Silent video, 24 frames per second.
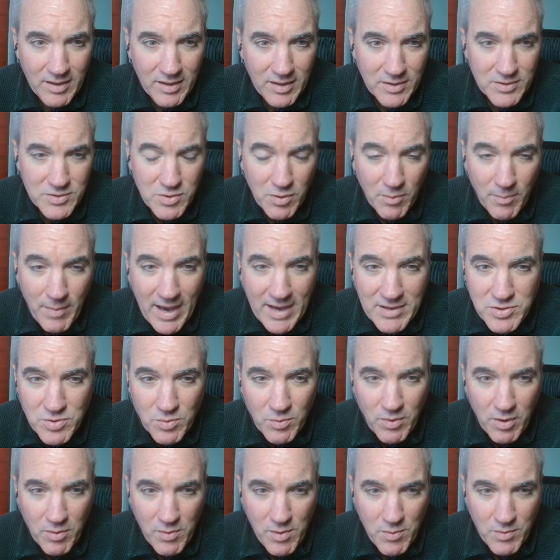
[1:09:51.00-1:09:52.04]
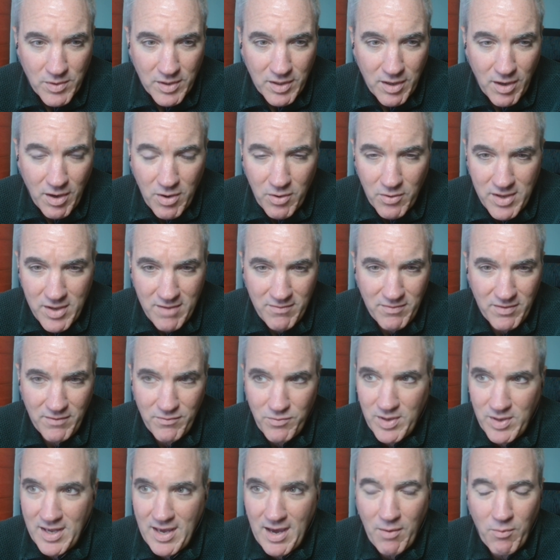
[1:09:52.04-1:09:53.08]
So imagine where we would go even if
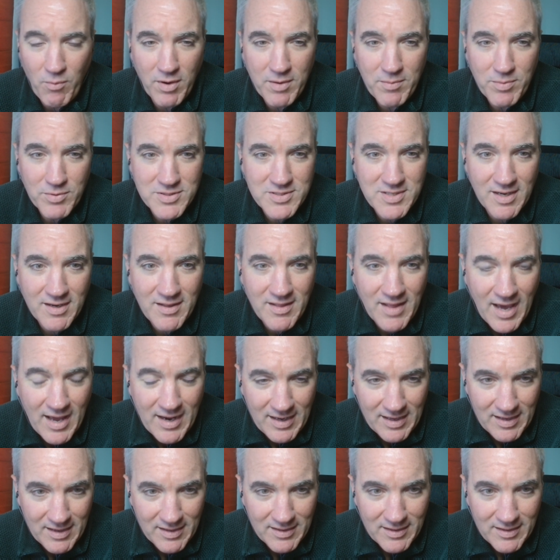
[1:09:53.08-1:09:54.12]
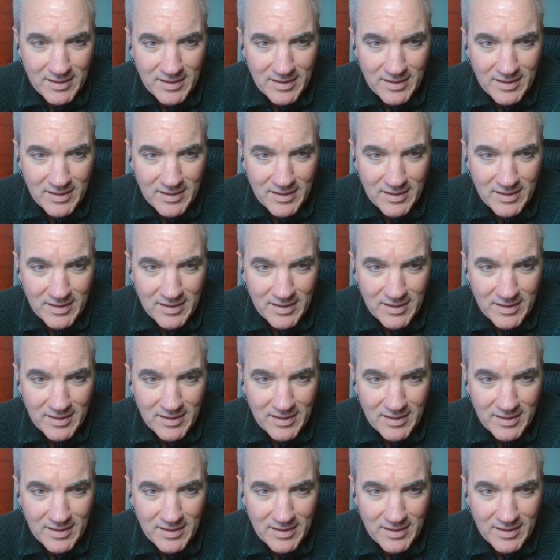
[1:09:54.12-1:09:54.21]
we got 1% of that in.